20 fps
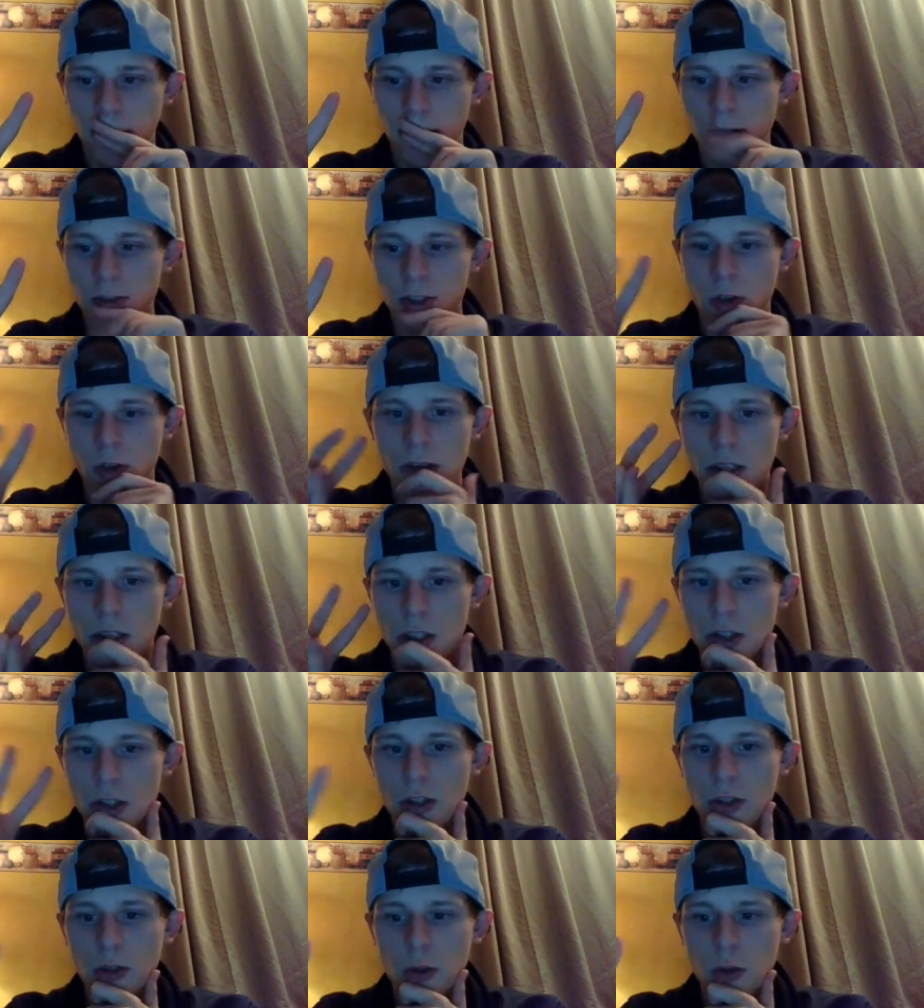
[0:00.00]
Okay, there's only
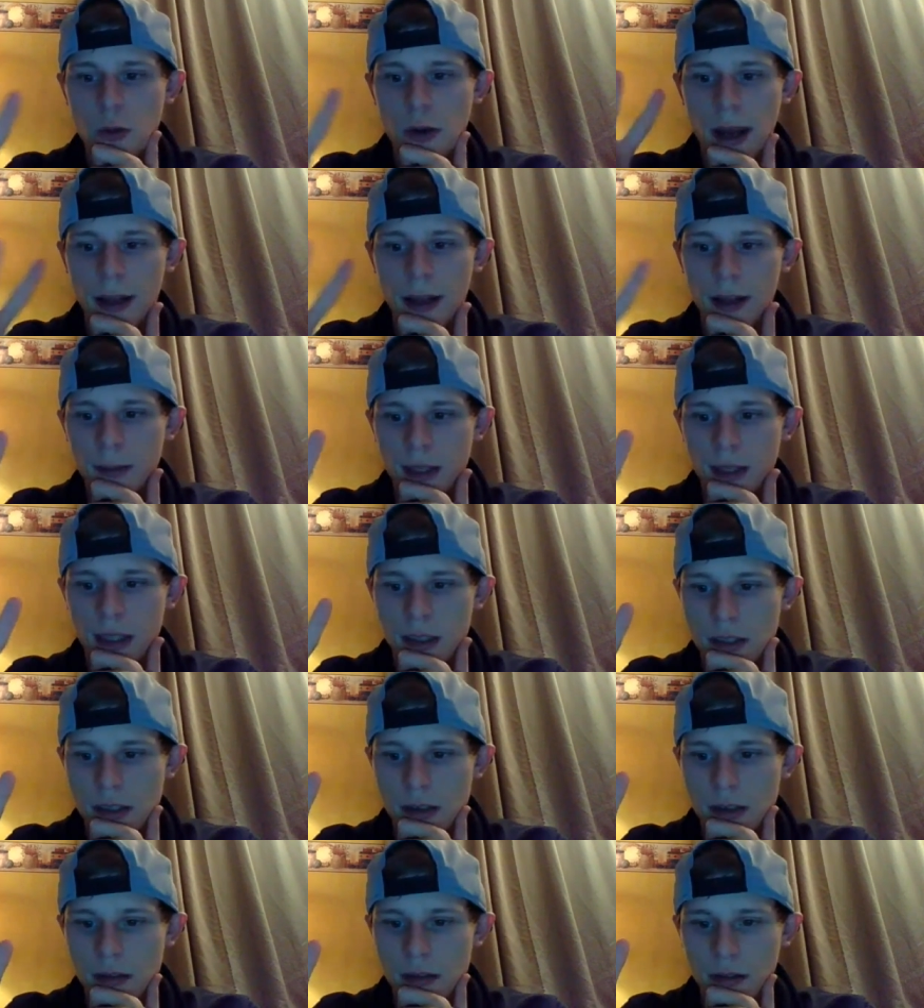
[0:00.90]
two
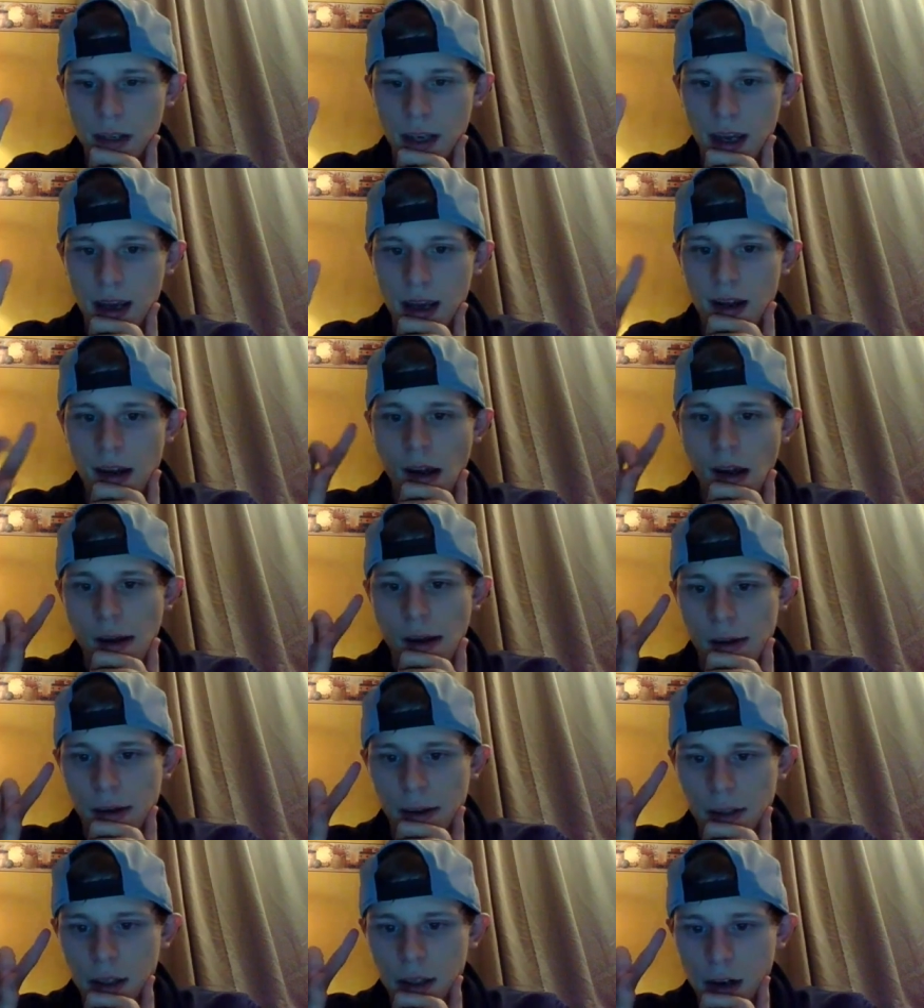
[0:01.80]
elements. Okay,
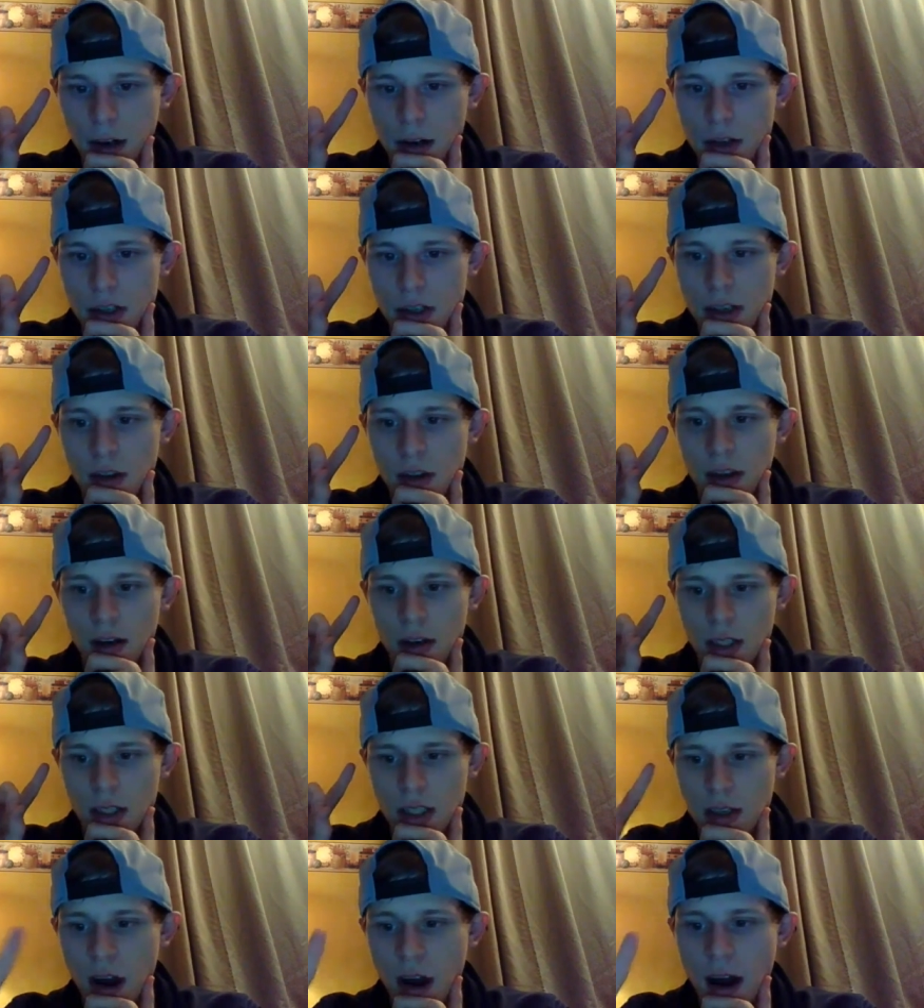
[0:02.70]
there's
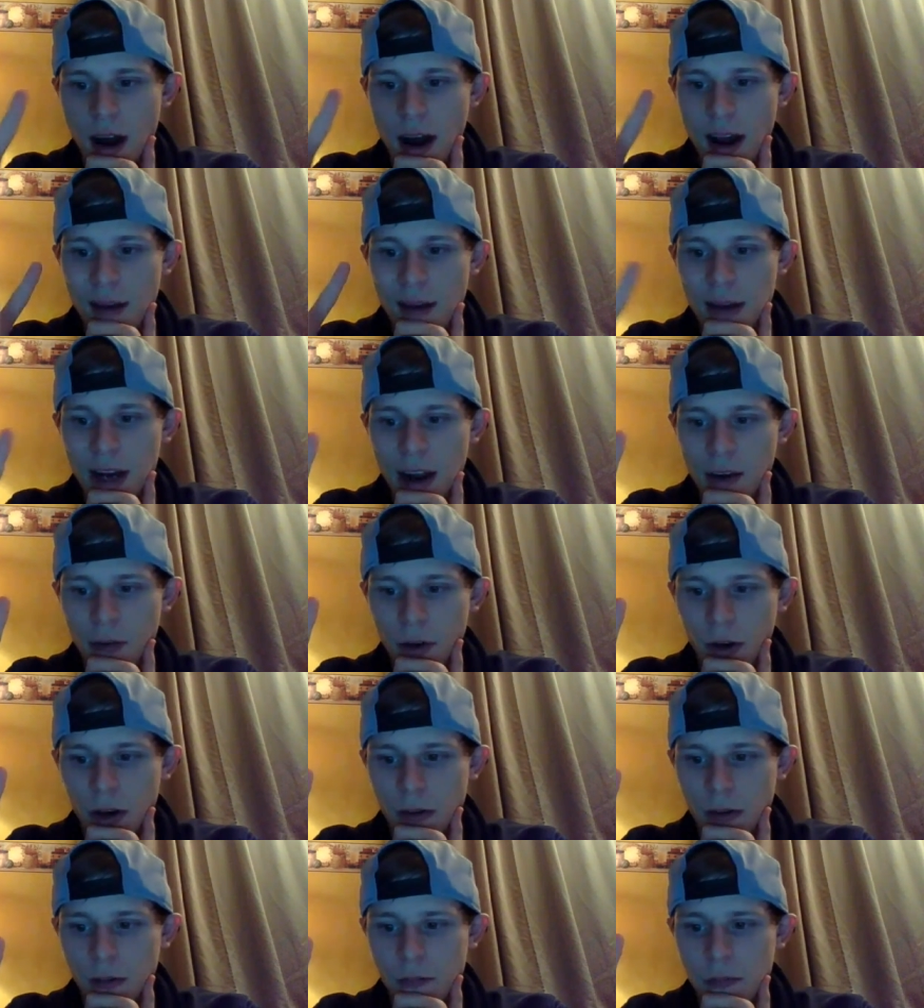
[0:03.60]
time and
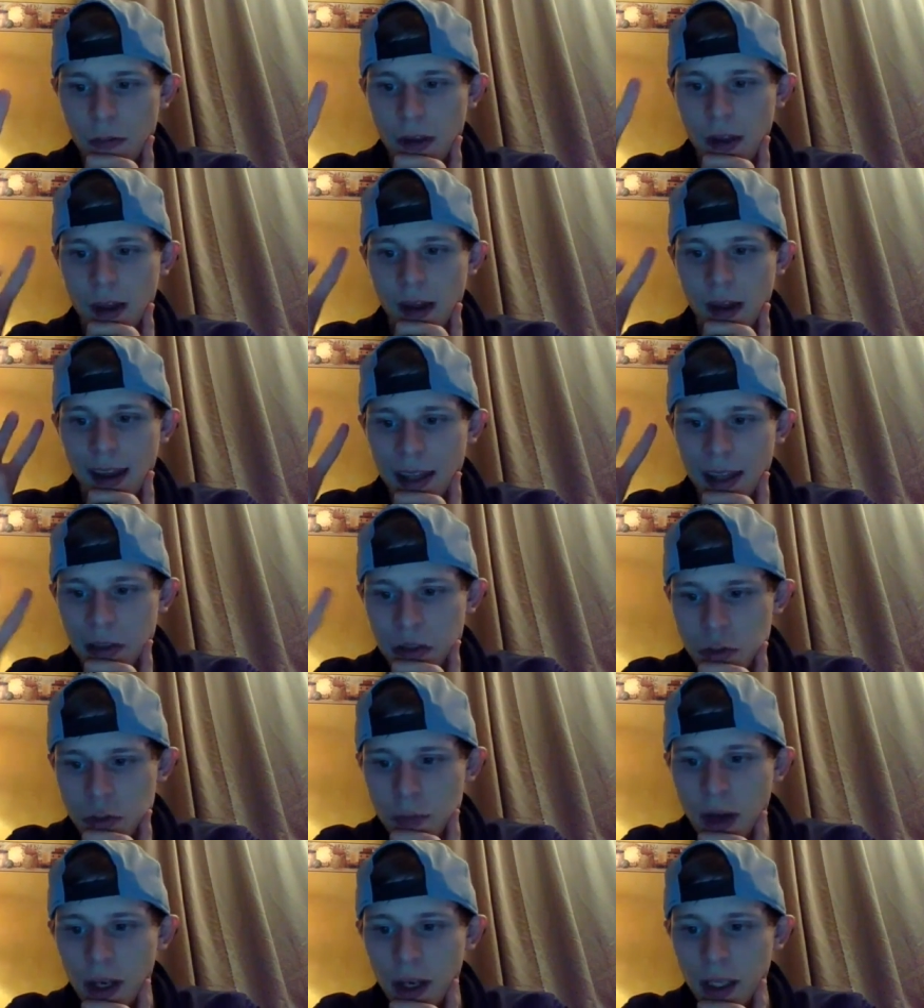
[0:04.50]
effort, and
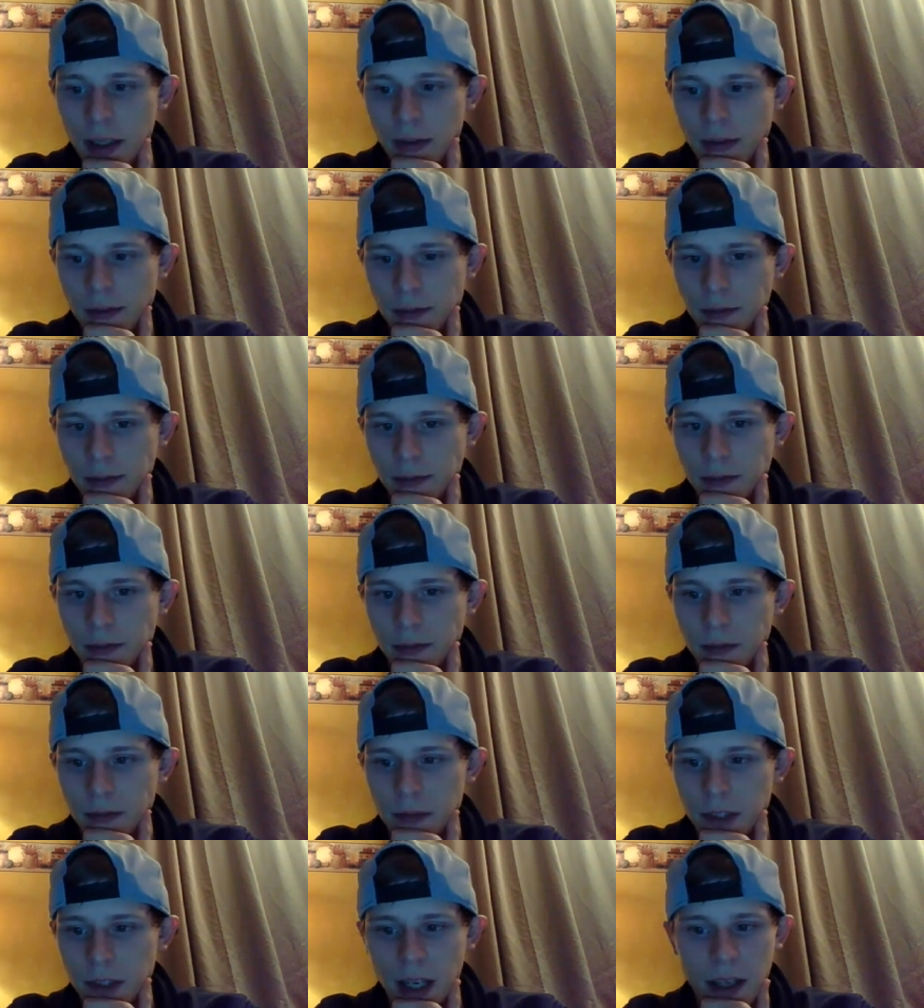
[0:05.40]
there's money.
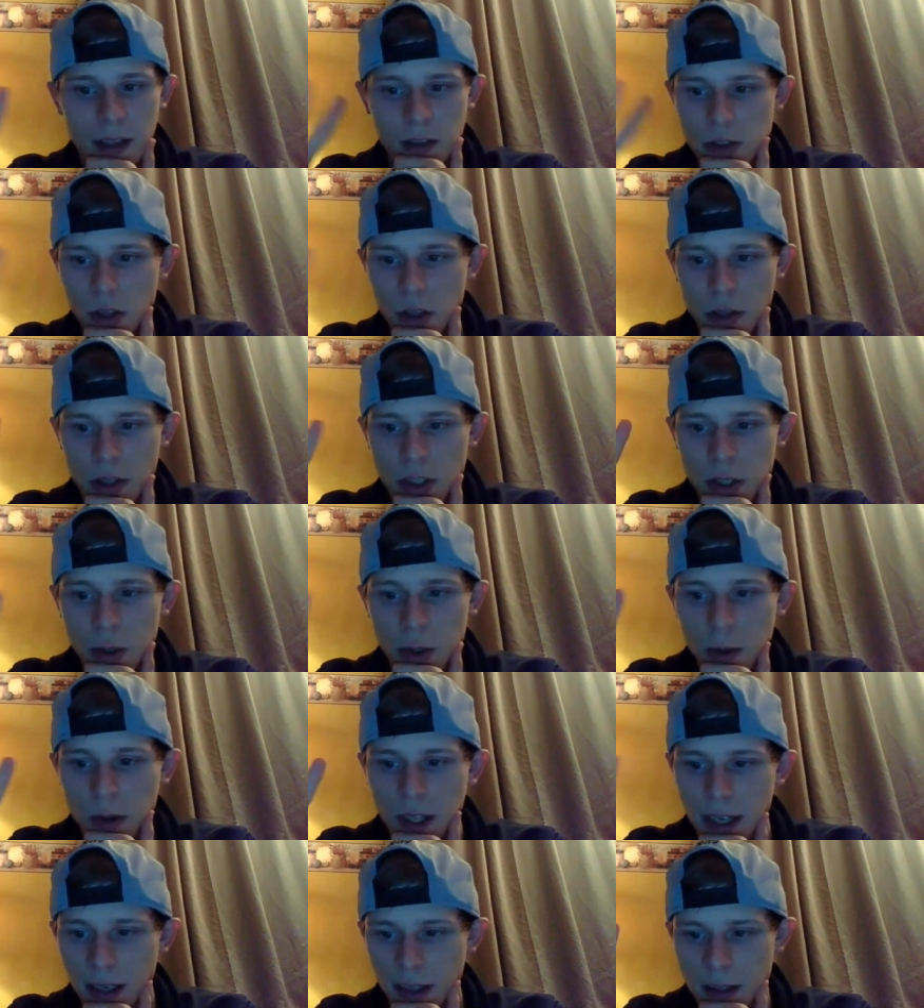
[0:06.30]
Okay, there's only
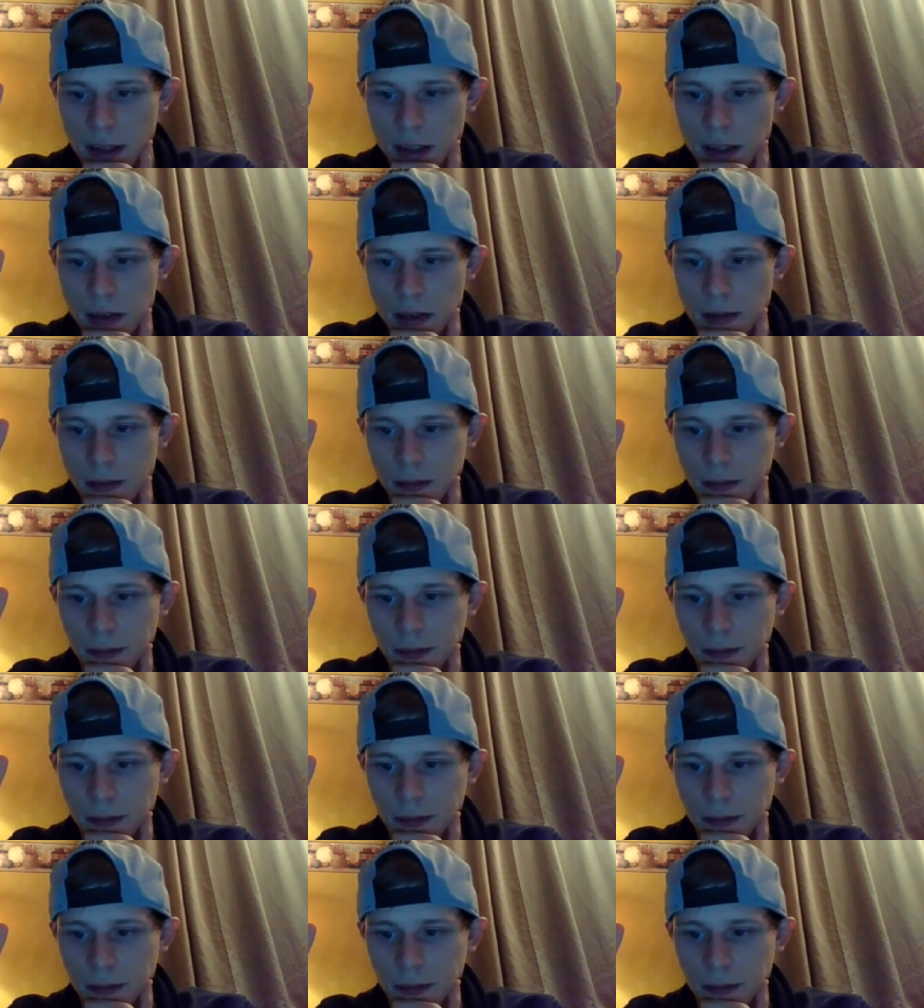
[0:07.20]
two things.